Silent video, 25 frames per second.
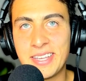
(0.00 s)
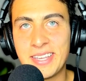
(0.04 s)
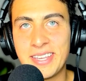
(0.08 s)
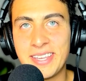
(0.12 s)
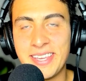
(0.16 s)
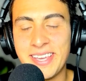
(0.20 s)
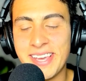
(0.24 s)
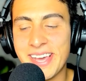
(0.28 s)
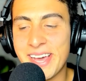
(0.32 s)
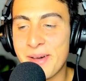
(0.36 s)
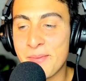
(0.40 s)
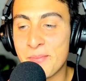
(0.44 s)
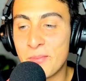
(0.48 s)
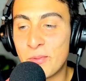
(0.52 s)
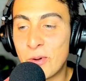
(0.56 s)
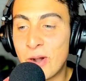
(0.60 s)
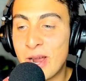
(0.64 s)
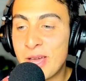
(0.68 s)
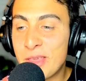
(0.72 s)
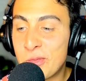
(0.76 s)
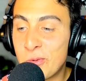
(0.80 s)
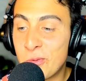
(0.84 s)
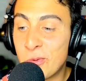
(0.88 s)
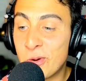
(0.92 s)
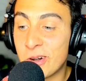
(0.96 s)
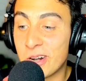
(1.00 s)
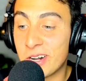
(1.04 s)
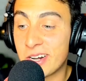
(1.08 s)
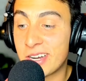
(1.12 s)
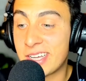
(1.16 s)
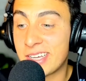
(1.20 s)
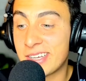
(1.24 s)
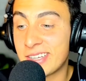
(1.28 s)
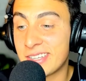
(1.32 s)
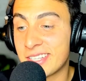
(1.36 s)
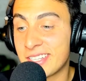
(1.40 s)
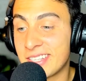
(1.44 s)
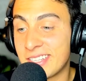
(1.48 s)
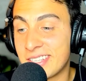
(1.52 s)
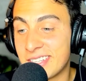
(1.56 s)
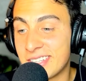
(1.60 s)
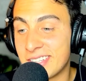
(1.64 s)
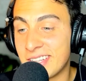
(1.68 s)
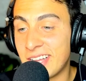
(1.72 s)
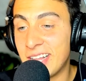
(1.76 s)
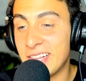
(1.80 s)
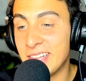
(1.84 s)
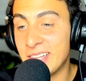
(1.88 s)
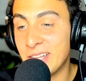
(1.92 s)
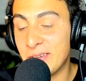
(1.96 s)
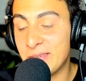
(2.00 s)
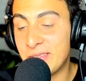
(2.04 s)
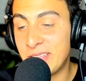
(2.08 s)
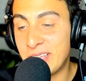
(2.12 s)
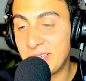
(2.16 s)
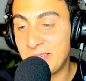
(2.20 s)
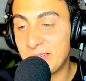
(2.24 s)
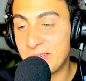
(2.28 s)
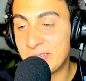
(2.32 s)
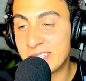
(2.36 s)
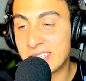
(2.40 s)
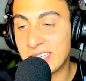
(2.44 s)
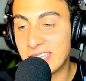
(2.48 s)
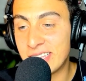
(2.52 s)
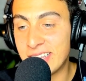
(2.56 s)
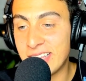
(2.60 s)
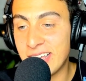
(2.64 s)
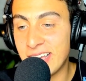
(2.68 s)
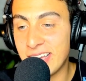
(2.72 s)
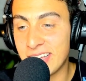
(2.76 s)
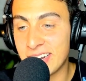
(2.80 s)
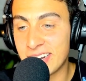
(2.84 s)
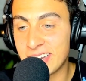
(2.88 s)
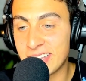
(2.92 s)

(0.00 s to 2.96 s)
Yeah, breath work. I love that you said that.